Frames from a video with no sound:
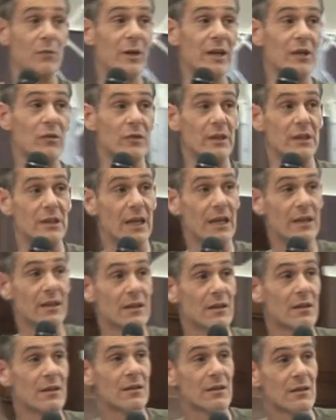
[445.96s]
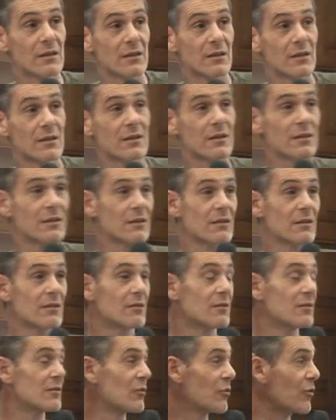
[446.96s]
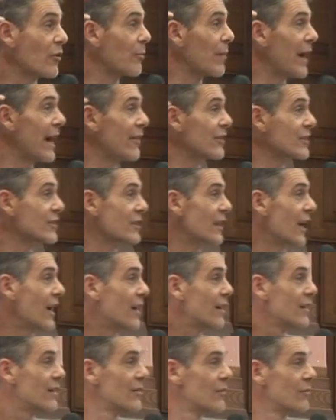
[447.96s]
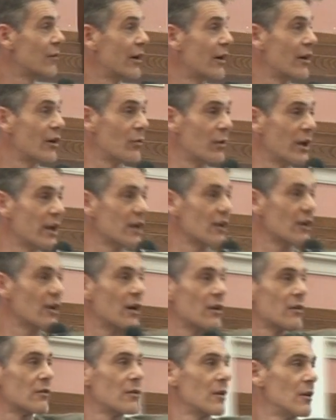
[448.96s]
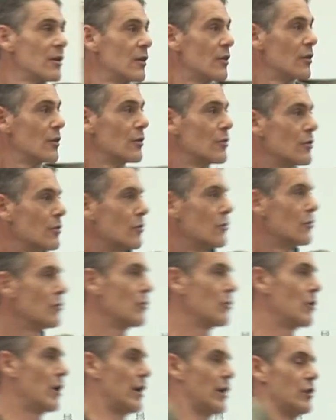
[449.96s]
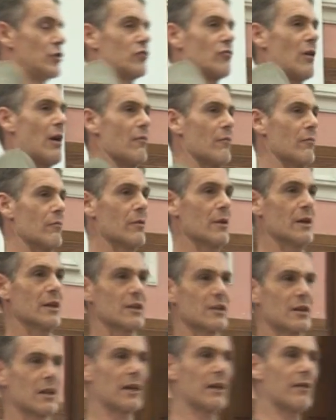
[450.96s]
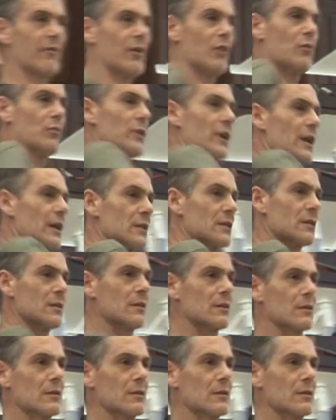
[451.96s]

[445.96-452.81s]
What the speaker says: wig on his head, or a barrister wearing a wig and they give it all this.